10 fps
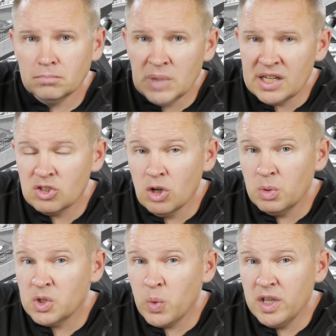let us know
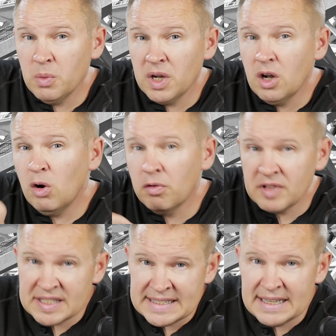which way you would go if
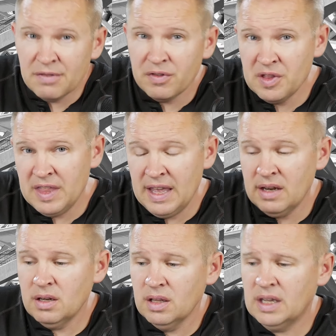it's different
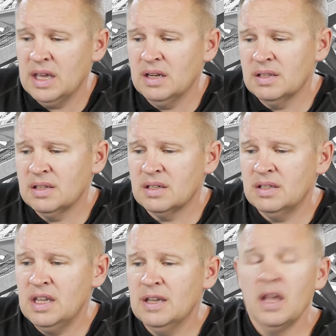than the Canon
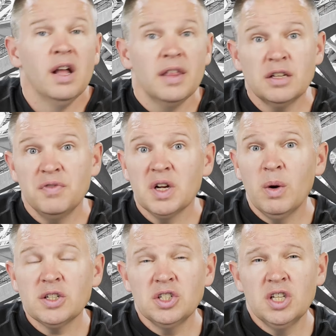6D. Thanks for your
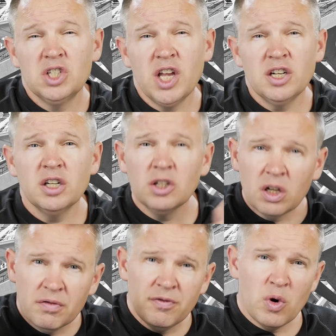question Tajender.
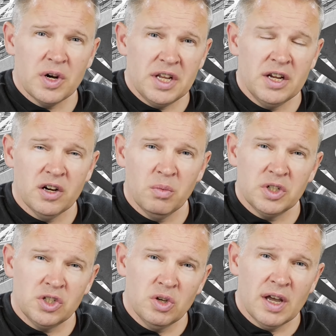Looking forward to hearing
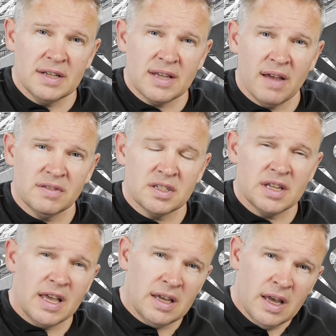what you guys have to
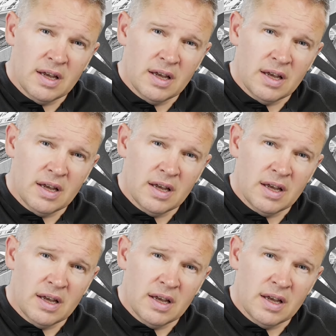say.